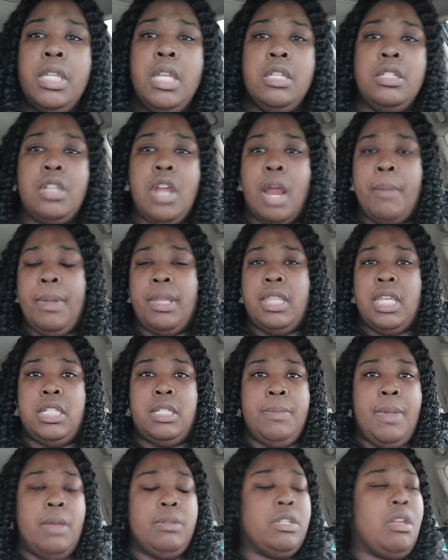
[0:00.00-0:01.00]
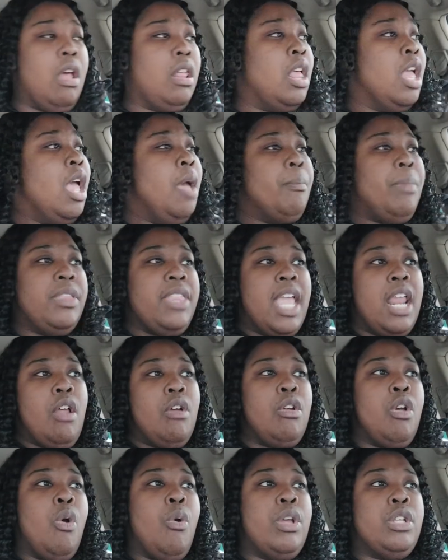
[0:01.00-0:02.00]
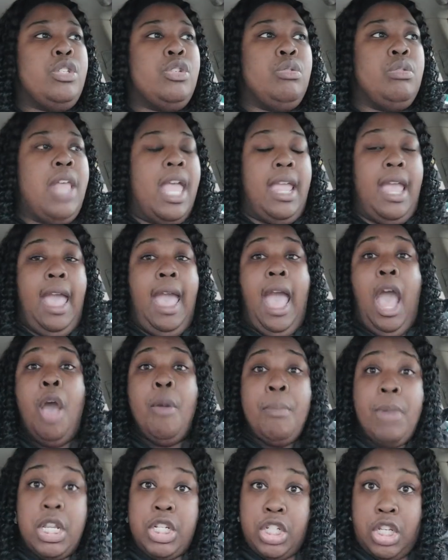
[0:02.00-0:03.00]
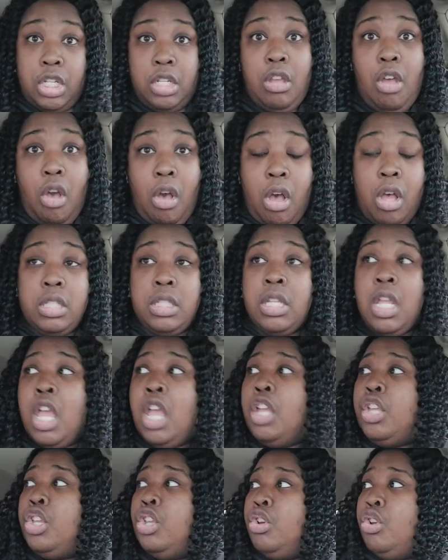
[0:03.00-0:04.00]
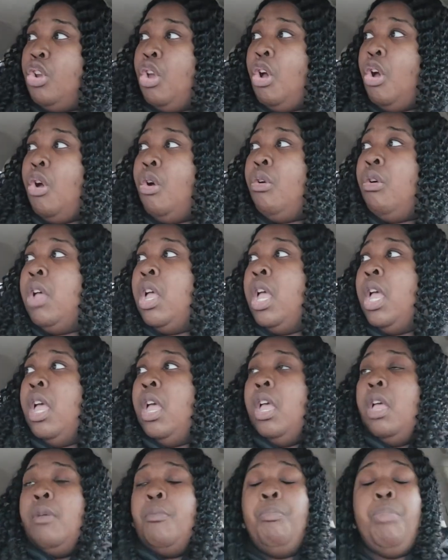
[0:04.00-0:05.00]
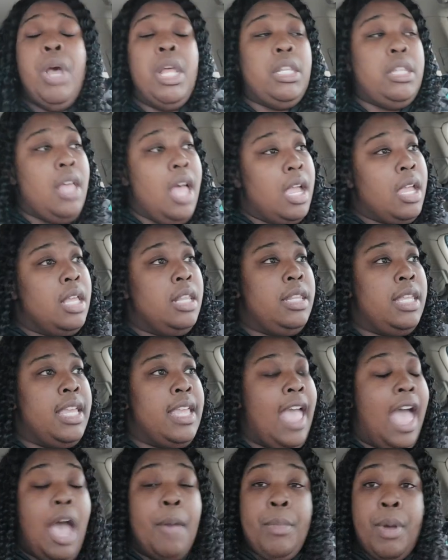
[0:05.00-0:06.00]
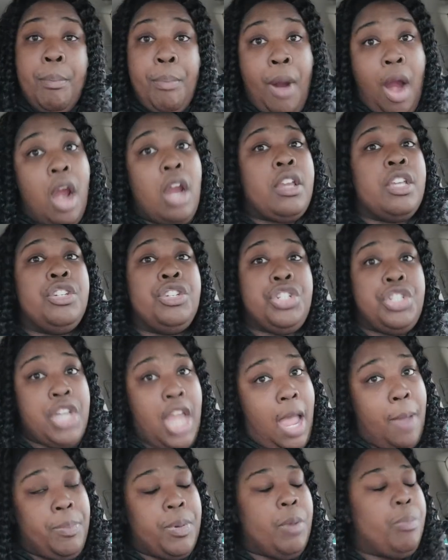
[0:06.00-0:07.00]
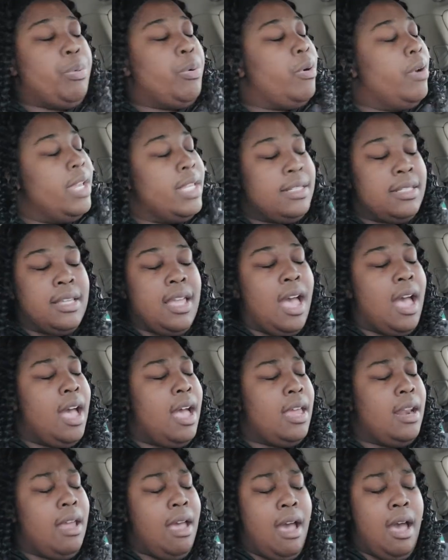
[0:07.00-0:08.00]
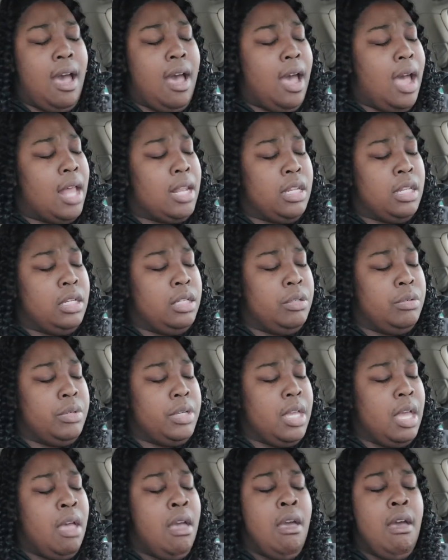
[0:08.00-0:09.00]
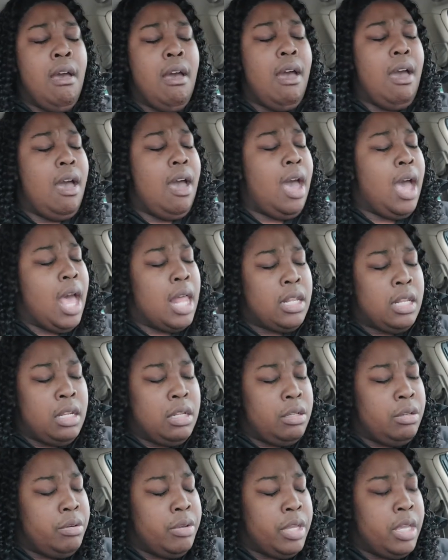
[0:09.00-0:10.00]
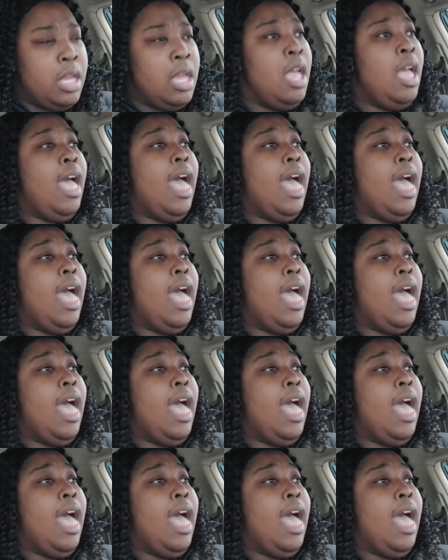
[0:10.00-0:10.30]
Sorry about that. Somebody was calling, but they don't go into like how much it costs. You know, but luckily, I'm a bargain shopper. Praise God. Hallelujah. Hallelujah.